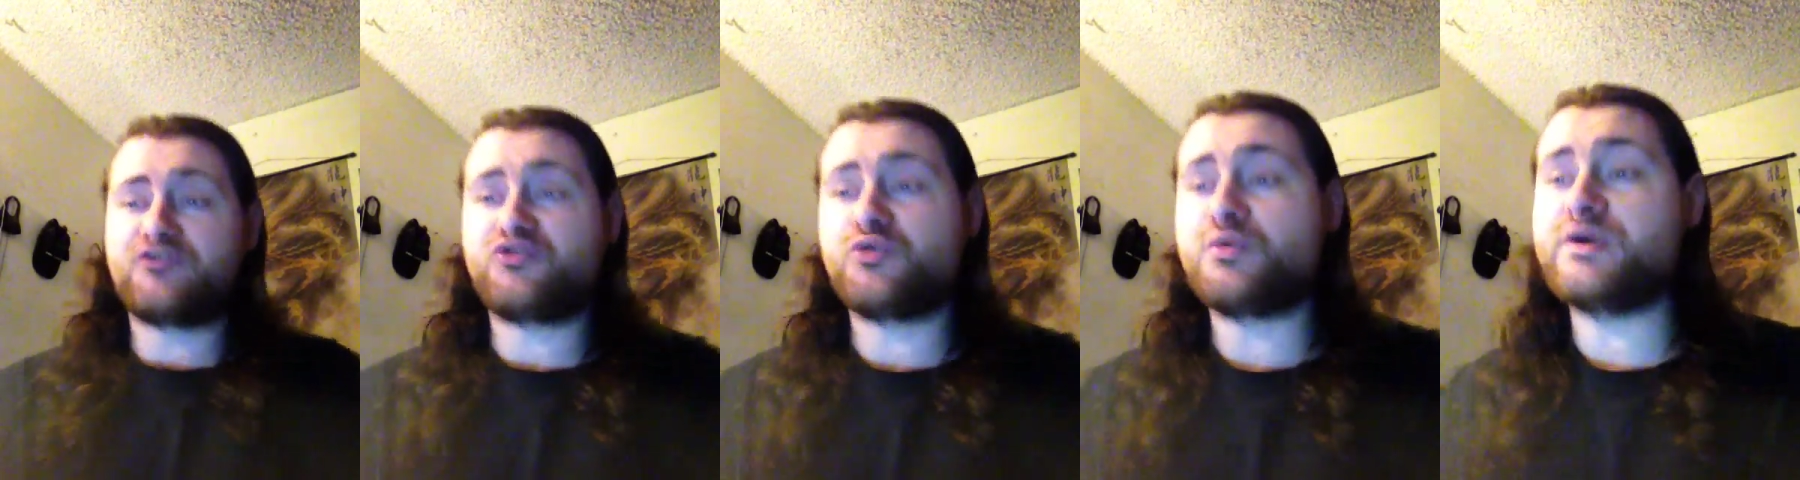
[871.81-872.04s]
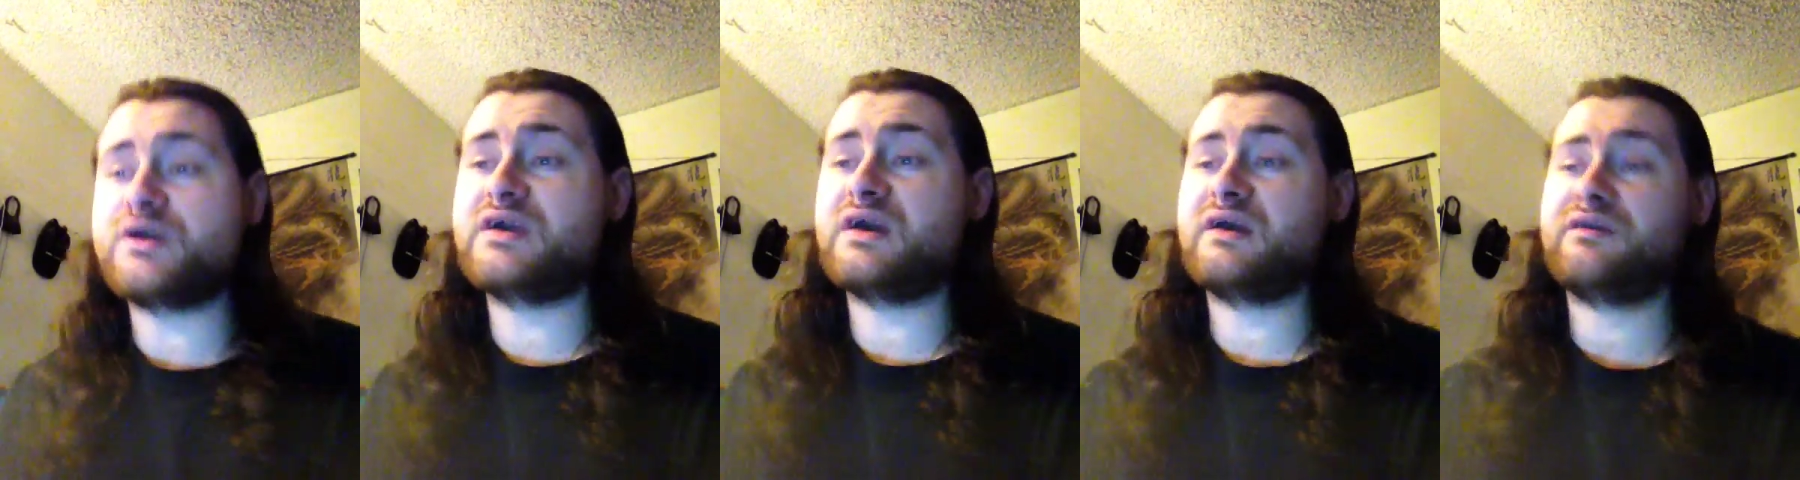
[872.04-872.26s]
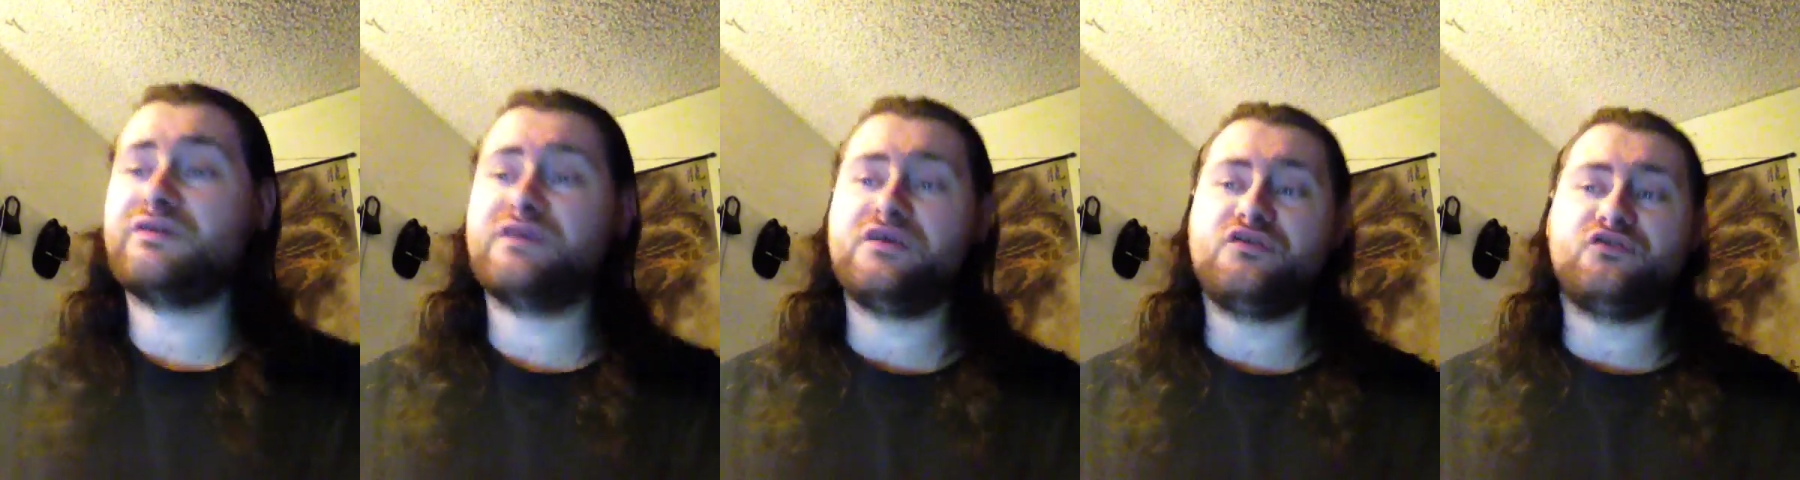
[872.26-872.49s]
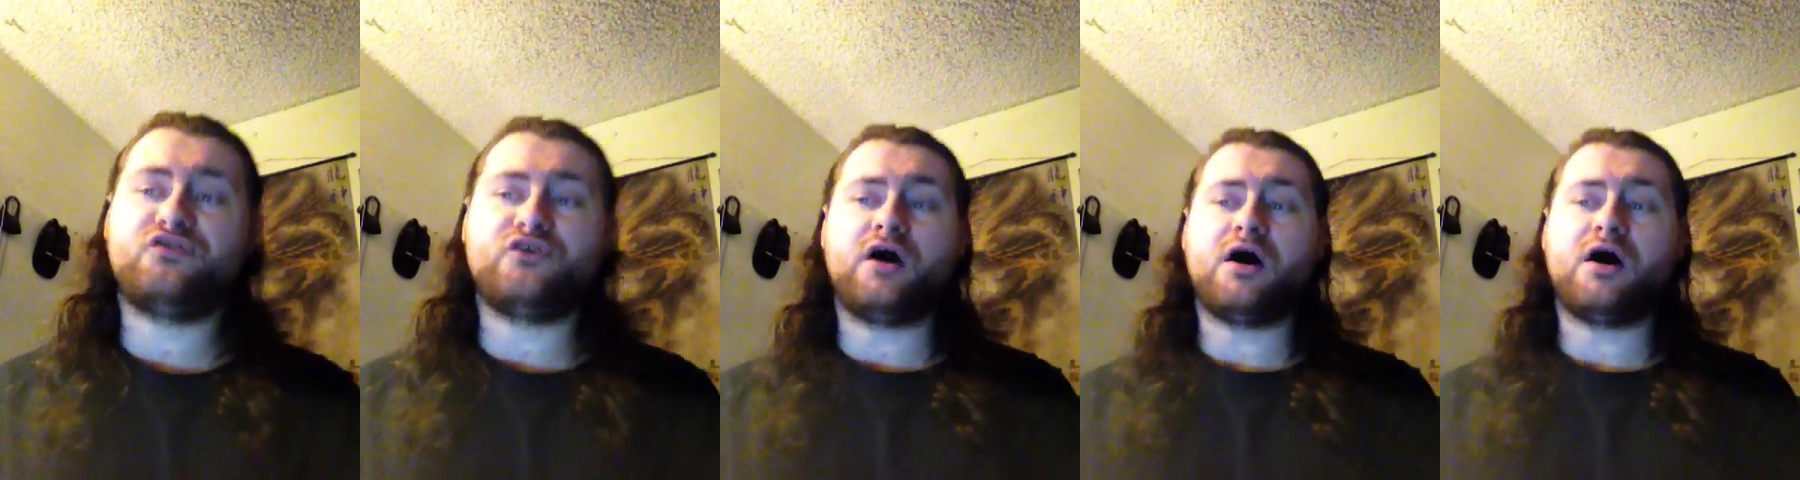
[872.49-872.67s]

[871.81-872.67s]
So we kick things